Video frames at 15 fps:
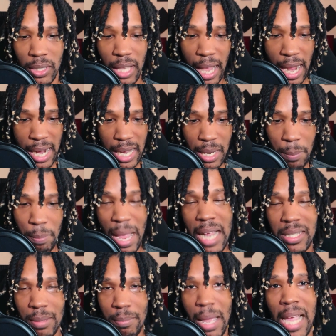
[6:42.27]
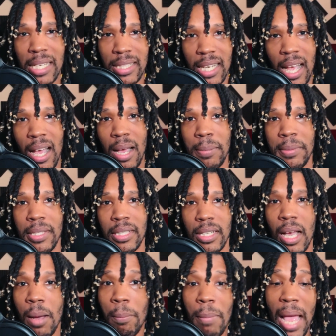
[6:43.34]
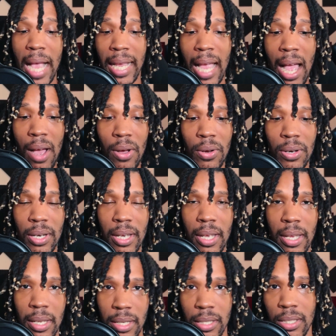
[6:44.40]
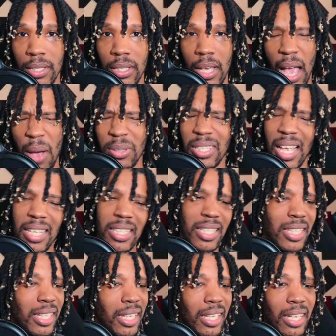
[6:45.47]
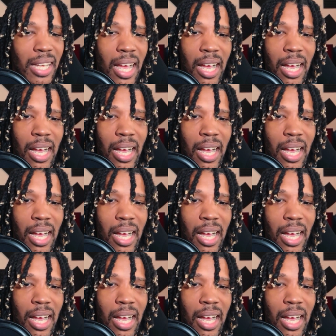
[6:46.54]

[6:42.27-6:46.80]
like I got a back-to-back job to come back out, and I was like, shit,